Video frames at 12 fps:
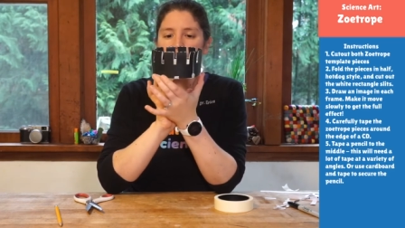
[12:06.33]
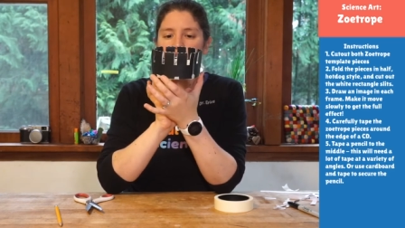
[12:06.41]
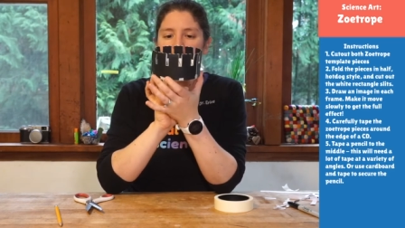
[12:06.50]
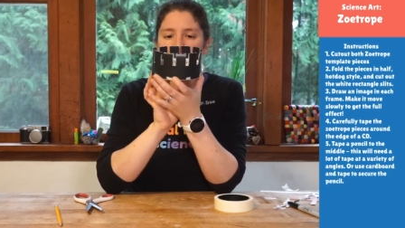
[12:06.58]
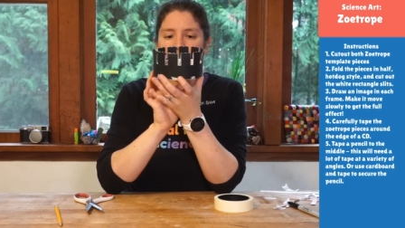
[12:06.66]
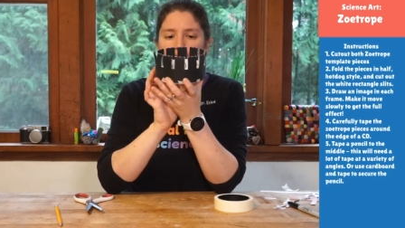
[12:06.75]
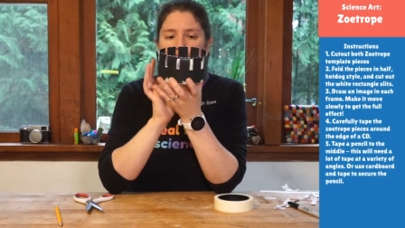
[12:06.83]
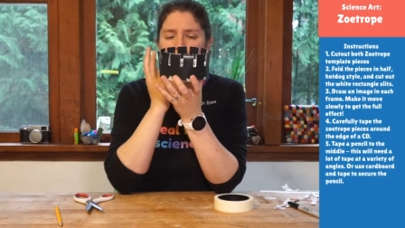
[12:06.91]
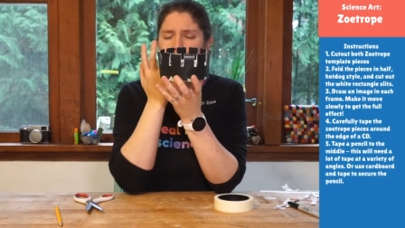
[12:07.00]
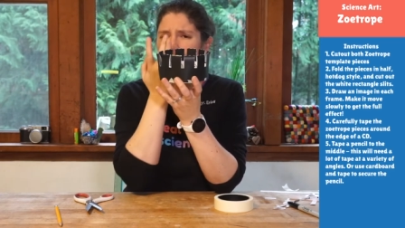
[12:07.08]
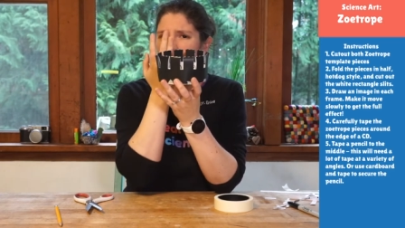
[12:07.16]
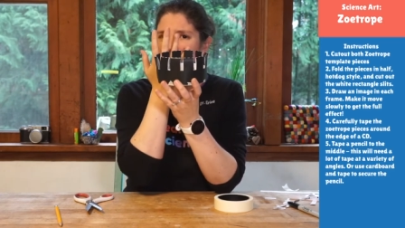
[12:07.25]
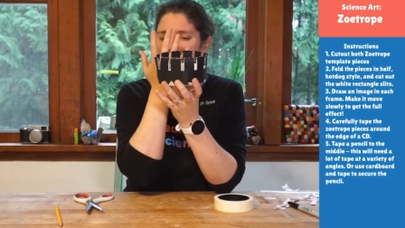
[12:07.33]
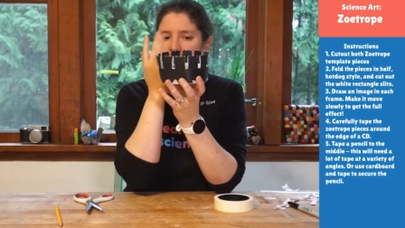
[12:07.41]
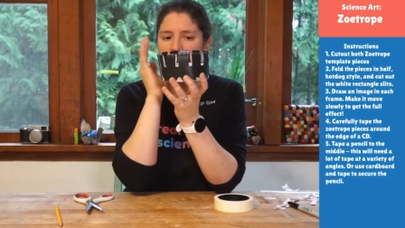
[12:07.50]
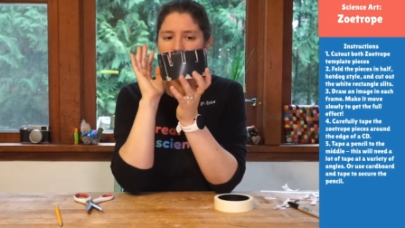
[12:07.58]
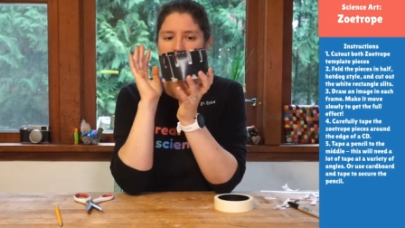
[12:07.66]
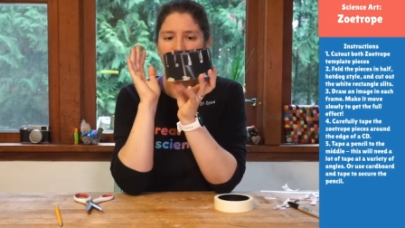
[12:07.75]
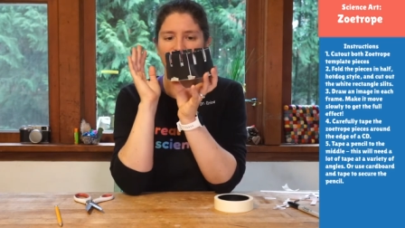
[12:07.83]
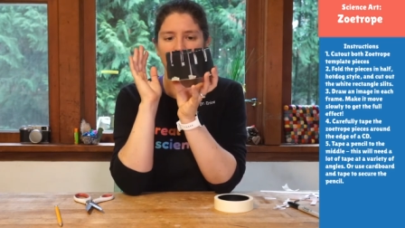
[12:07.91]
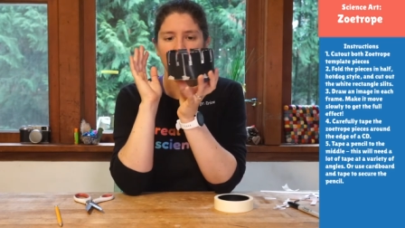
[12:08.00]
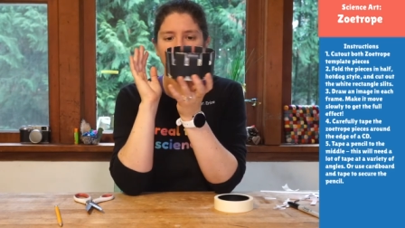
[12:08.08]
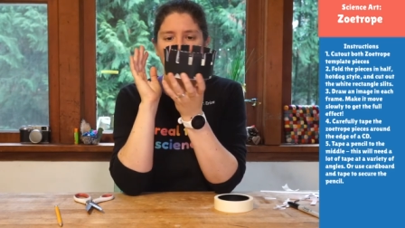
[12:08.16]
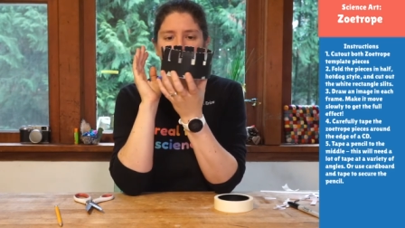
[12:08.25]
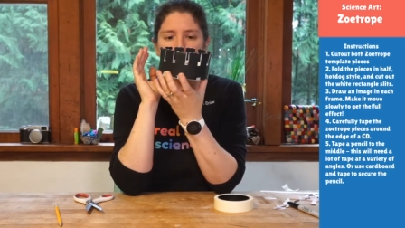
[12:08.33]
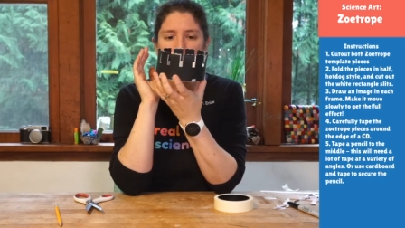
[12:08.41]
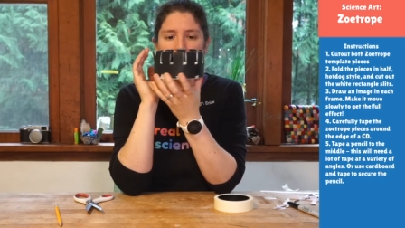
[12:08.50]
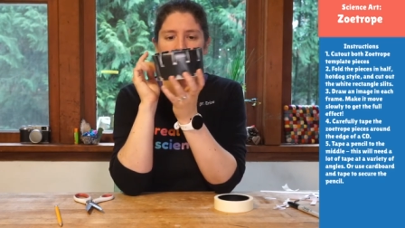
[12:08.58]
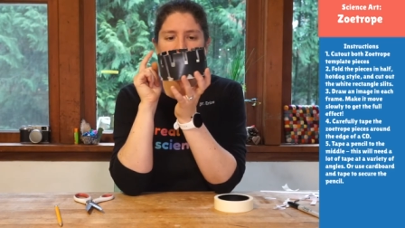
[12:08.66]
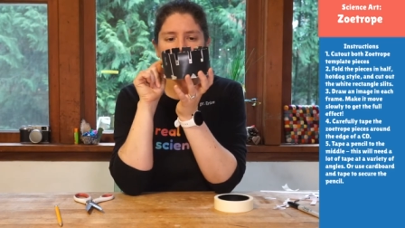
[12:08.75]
sort of see it's like these fingers that are blocking.